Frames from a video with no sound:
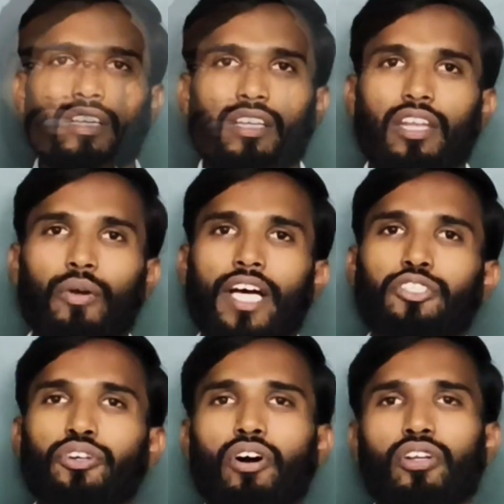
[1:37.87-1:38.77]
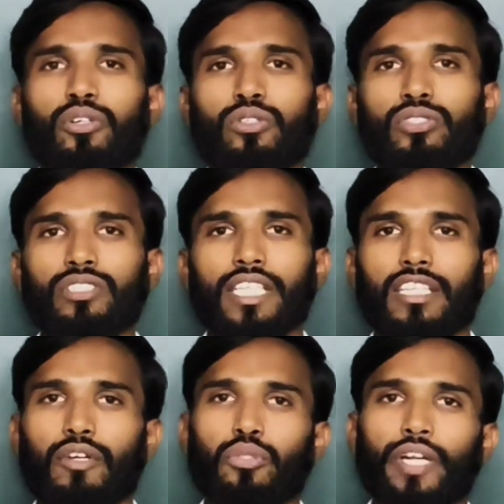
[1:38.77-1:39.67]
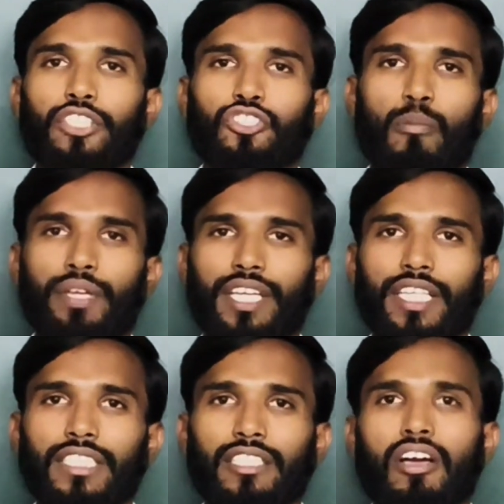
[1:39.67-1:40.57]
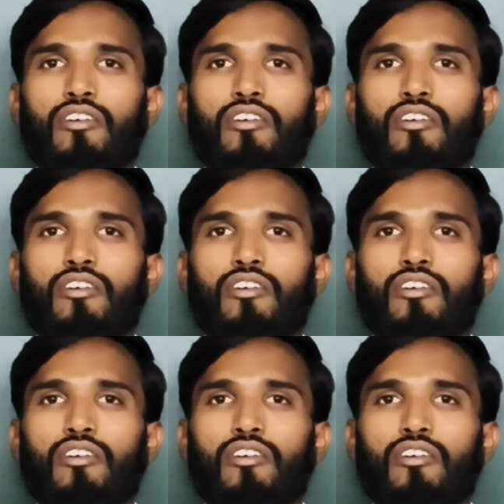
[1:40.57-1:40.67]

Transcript: Now as you all know that our today's topic is